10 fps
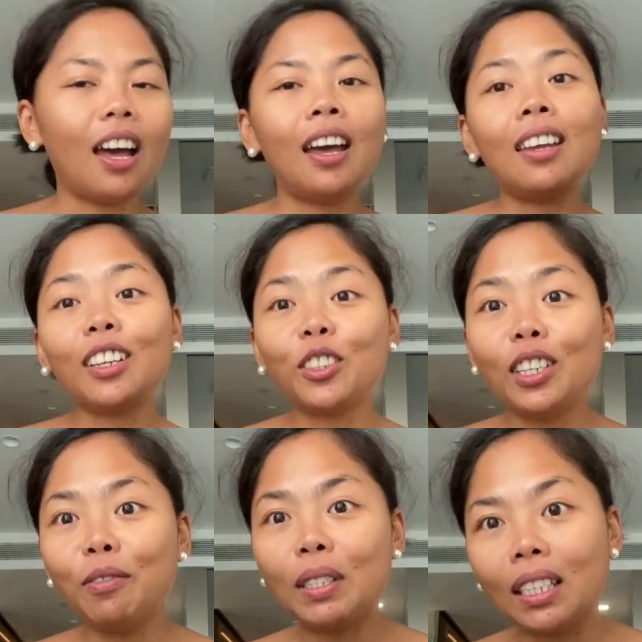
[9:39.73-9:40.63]
I
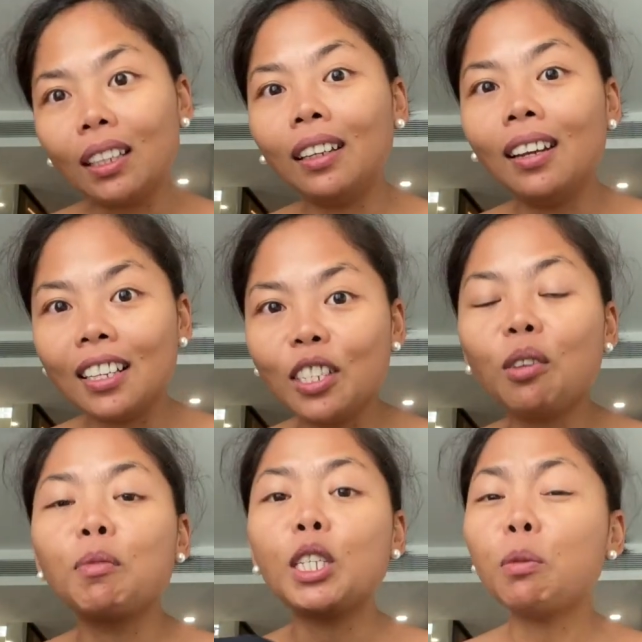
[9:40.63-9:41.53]
actually visited lots
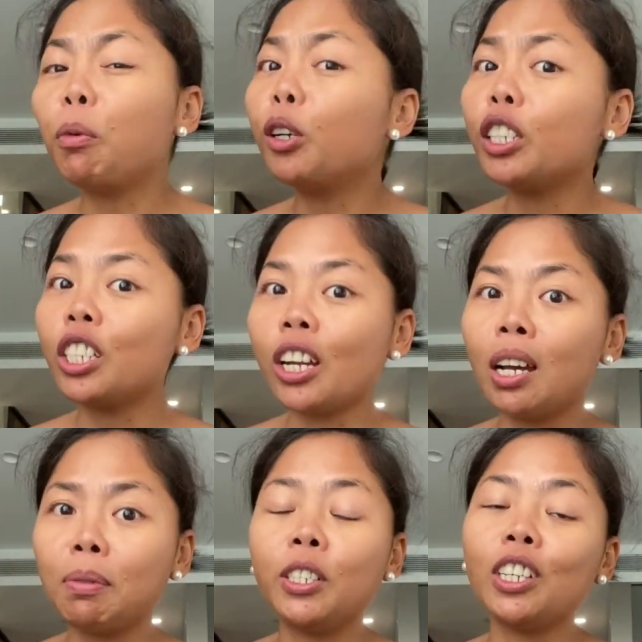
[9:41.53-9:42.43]
of sports
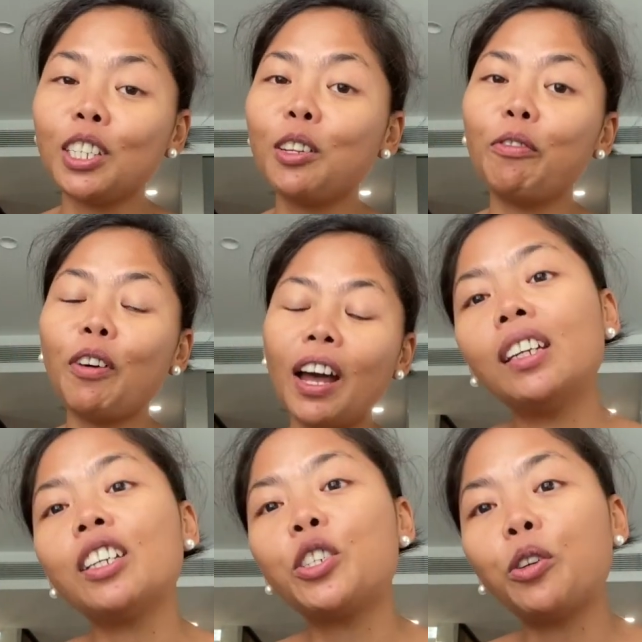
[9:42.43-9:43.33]
shops just to find
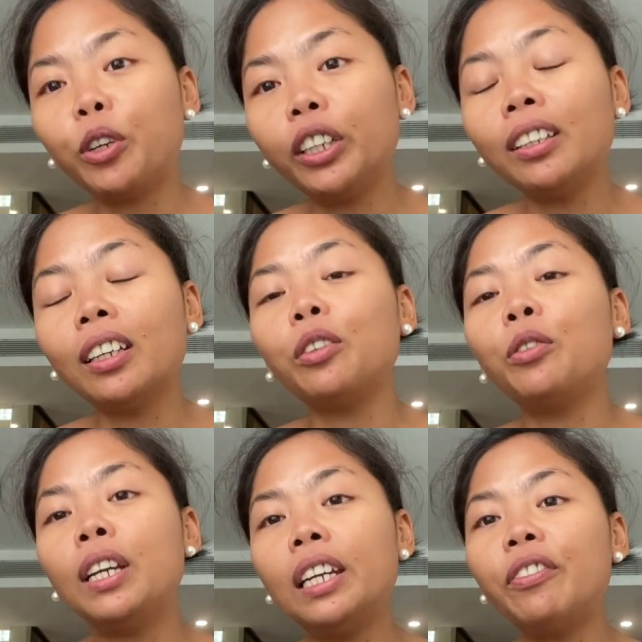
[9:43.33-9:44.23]
a short that
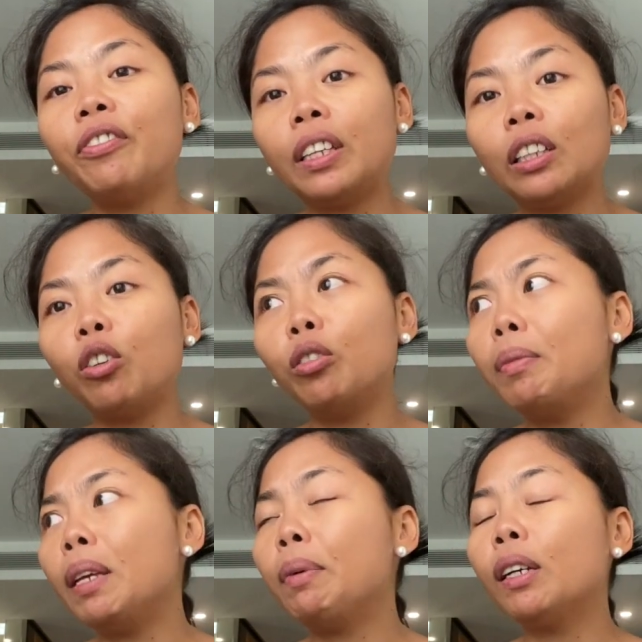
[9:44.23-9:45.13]
really fit on
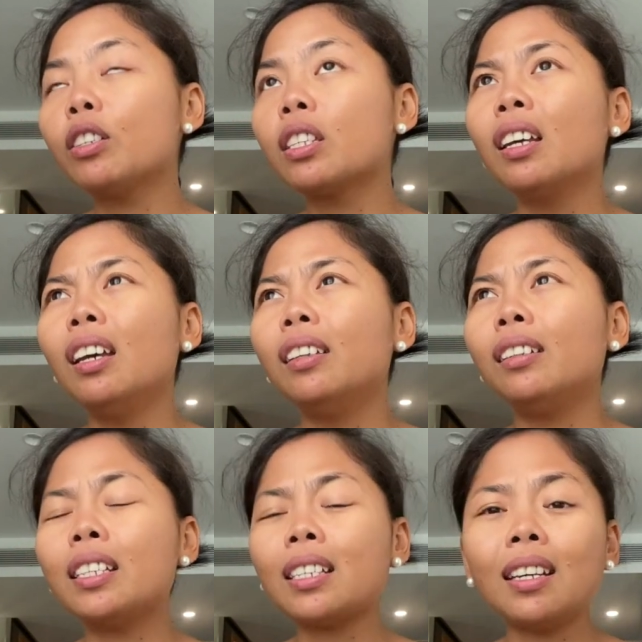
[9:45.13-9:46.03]
me because
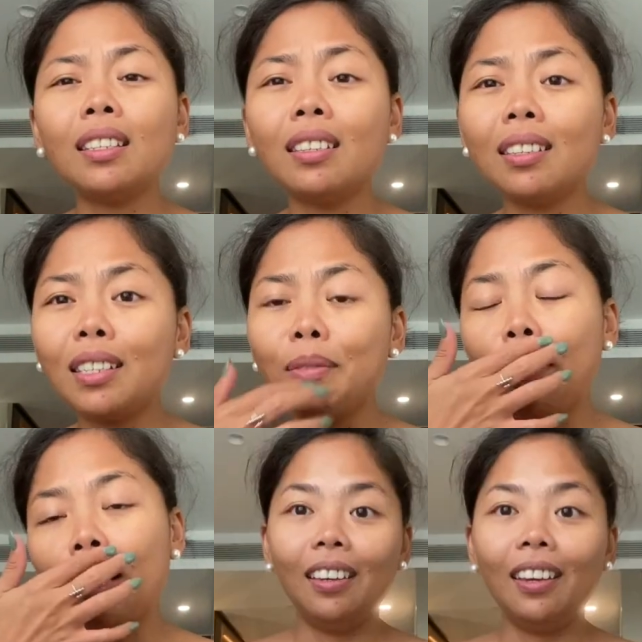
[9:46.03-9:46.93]
their sizes is
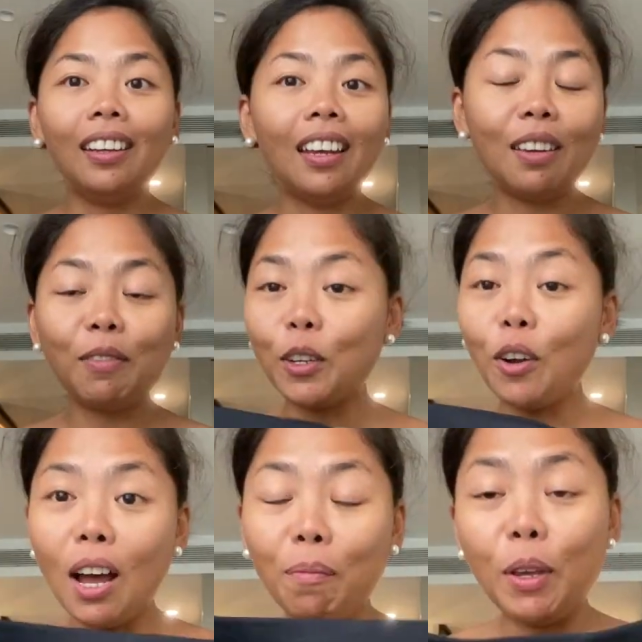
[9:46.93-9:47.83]
big. And I am
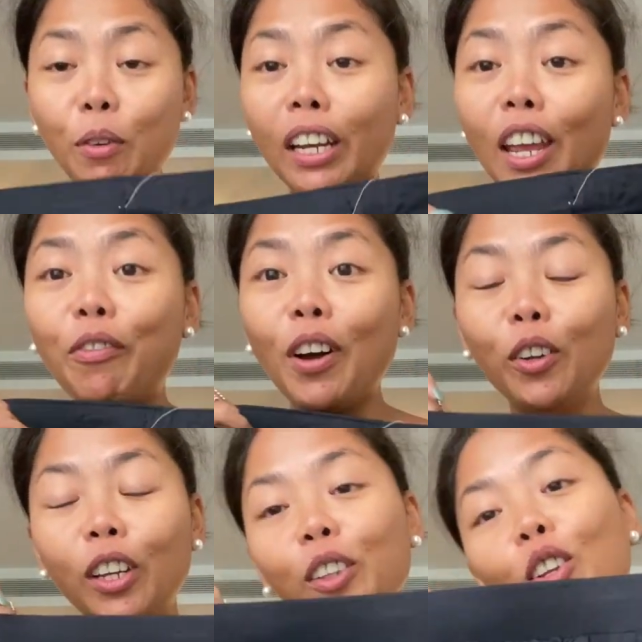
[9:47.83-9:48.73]
so happy when I
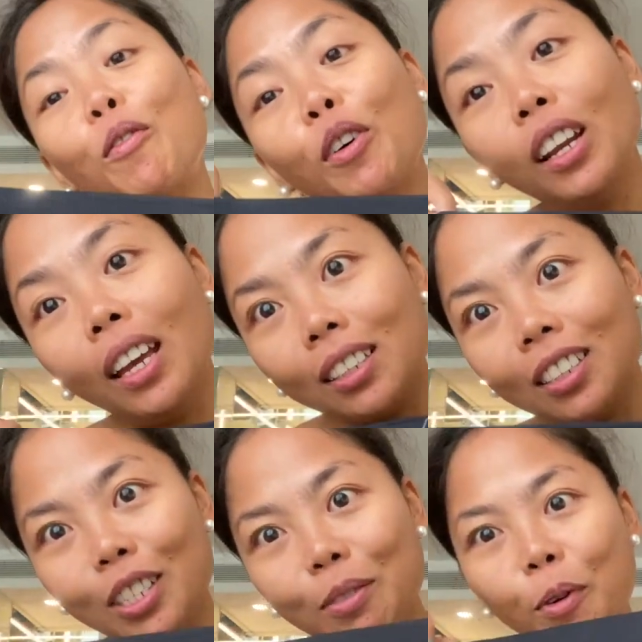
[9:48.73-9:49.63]
found a double
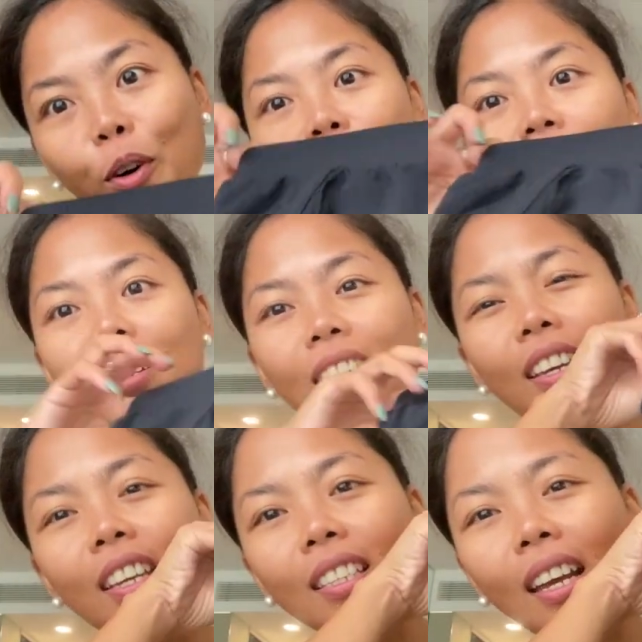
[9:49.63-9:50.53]
extra small.
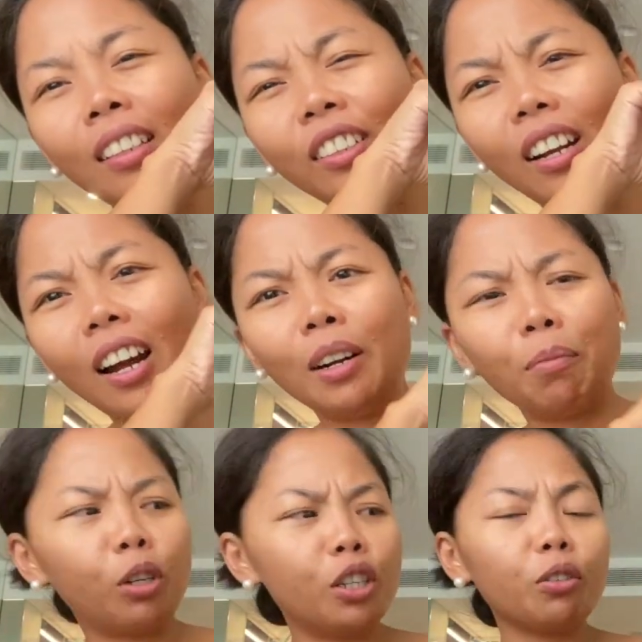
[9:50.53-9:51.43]
It's Under
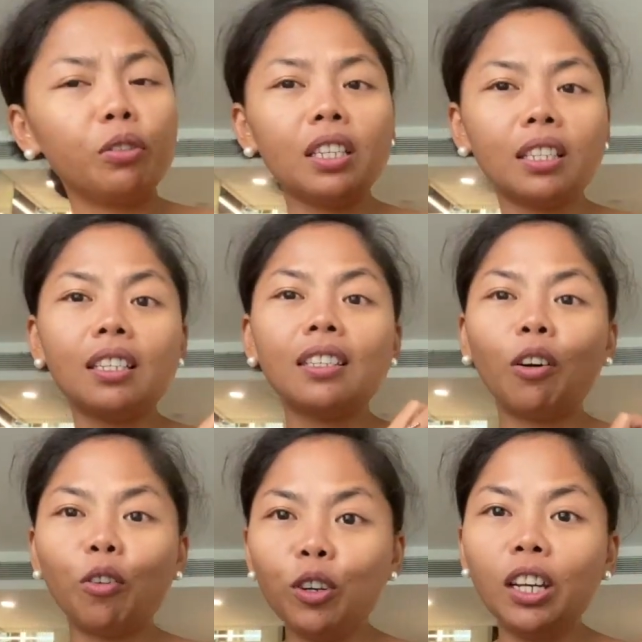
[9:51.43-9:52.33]
Armour, so this is the
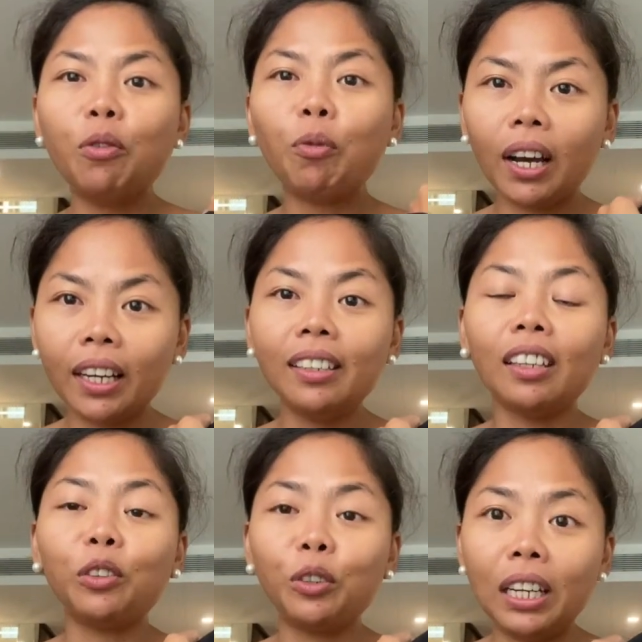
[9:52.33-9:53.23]
only one
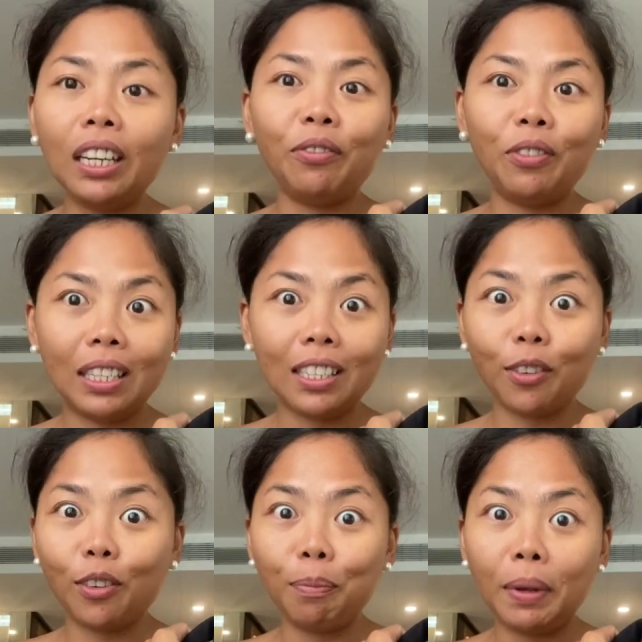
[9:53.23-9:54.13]
that really fits on